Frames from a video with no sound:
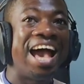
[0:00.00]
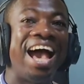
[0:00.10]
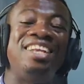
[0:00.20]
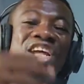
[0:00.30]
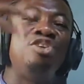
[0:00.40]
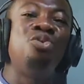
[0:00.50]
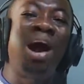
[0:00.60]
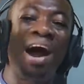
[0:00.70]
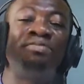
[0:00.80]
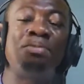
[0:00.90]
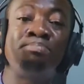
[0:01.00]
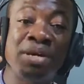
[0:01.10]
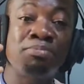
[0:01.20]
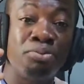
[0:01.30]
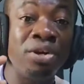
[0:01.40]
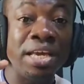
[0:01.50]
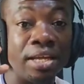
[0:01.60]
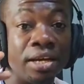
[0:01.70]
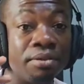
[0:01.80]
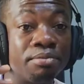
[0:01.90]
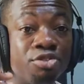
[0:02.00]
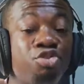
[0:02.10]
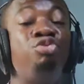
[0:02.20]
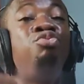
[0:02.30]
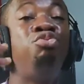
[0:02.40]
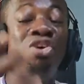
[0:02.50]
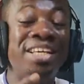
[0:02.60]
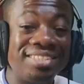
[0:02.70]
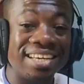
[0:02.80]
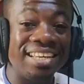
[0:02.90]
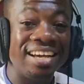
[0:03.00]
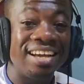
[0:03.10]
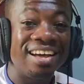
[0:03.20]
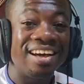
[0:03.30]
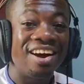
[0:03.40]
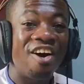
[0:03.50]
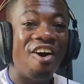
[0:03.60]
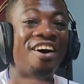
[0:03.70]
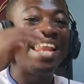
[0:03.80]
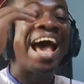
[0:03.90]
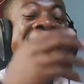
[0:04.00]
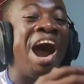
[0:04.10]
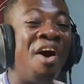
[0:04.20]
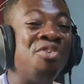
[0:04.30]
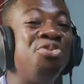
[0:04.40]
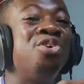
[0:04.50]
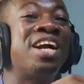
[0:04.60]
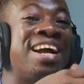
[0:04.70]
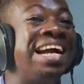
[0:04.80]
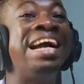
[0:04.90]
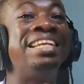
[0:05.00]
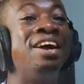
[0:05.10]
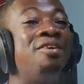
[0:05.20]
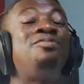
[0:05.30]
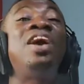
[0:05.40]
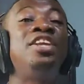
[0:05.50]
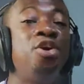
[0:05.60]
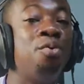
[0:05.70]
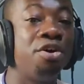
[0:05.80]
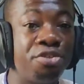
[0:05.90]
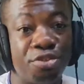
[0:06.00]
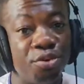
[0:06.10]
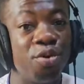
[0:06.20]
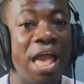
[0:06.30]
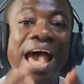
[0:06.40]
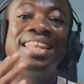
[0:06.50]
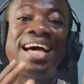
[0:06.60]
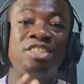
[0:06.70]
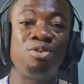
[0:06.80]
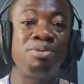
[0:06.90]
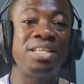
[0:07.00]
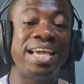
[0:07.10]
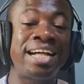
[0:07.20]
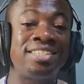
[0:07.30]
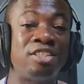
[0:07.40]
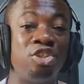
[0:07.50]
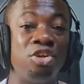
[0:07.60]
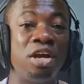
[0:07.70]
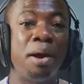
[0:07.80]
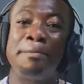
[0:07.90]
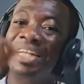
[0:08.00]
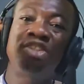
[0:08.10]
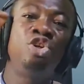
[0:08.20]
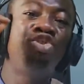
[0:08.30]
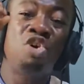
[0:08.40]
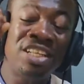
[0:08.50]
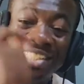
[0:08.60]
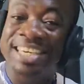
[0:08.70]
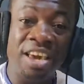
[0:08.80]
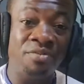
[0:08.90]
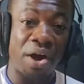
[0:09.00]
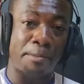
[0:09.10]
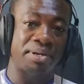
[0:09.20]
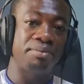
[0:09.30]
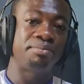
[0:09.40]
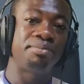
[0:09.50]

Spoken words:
And then you have the big brain to reason on how you can find your way through. And that should be the attitude. But you don't give up.